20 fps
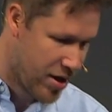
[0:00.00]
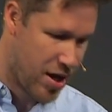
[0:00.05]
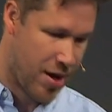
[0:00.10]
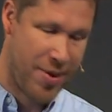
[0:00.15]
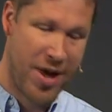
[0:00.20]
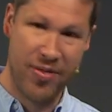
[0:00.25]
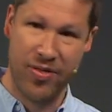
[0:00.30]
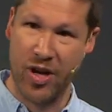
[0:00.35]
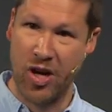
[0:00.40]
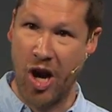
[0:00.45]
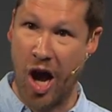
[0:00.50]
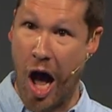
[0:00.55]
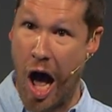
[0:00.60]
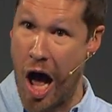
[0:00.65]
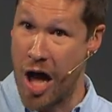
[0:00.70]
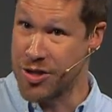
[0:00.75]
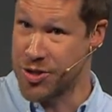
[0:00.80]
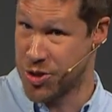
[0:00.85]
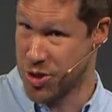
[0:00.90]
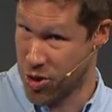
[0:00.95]
about the
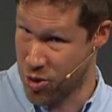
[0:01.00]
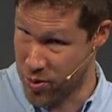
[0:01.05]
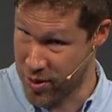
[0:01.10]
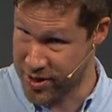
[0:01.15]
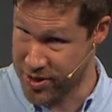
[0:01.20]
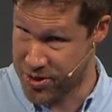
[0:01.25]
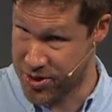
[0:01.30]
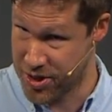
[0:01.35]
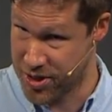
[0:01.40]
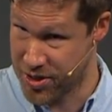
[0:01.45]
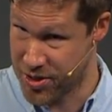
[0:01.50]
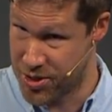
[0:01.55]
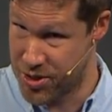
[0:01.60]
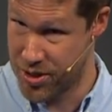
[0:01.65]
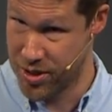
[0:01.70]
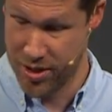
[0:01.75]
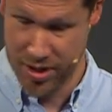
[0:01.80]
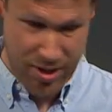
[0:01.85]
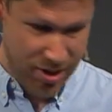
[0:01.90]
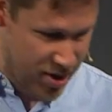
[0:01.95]
consequences
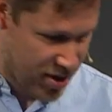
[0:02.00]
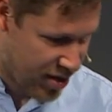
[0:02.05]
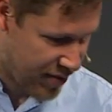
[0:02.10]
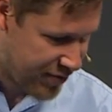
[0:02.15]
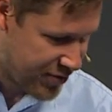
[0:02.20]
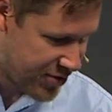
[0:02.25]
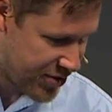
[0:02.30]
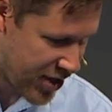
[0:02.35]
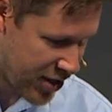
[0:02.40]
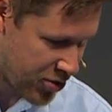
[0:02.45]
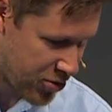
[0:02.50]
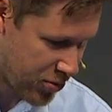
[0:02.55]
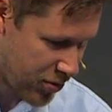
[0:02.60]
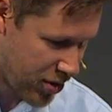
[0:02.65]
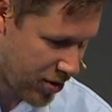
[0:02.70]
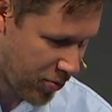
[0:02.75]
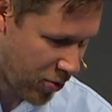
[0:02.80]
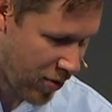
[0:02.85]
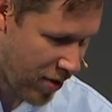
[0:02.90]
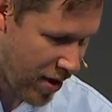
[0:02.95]
of sexual
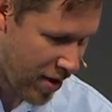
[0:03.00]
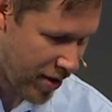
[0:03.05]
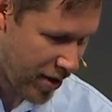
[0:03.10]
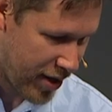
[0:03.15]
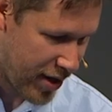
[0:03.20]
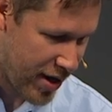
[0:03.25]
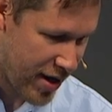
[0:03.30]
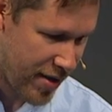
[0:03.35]
immorality.